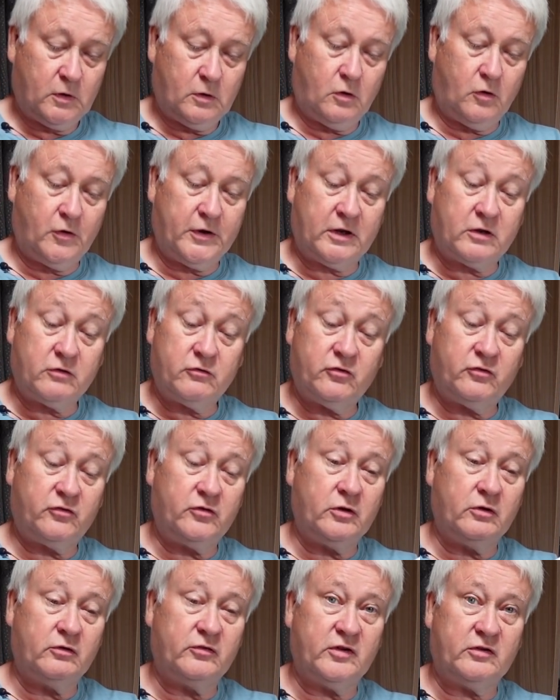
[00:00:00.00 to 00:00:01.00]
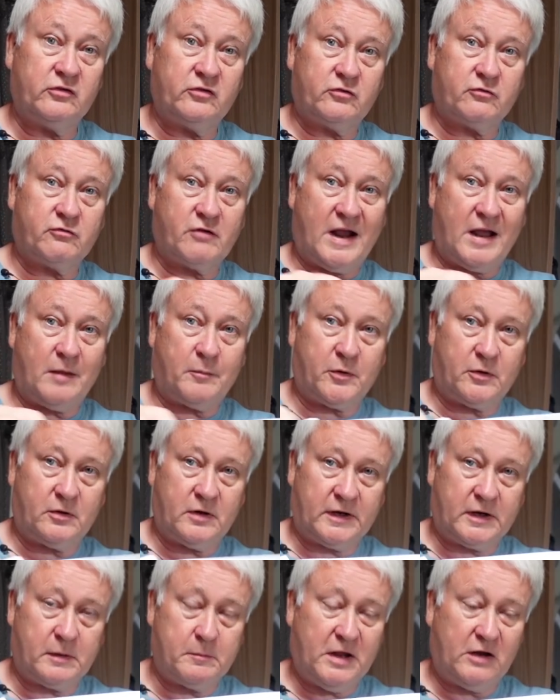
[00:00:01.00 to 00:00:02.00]
or you could just use this strap,
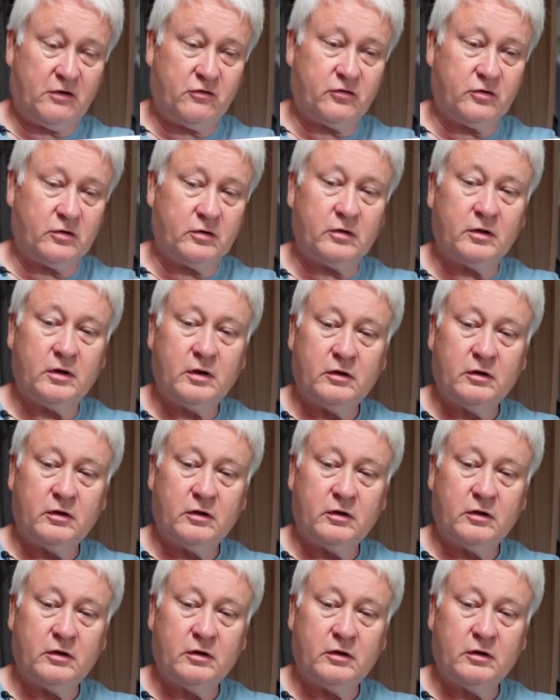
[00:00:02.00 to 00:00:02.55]
like I mentioned,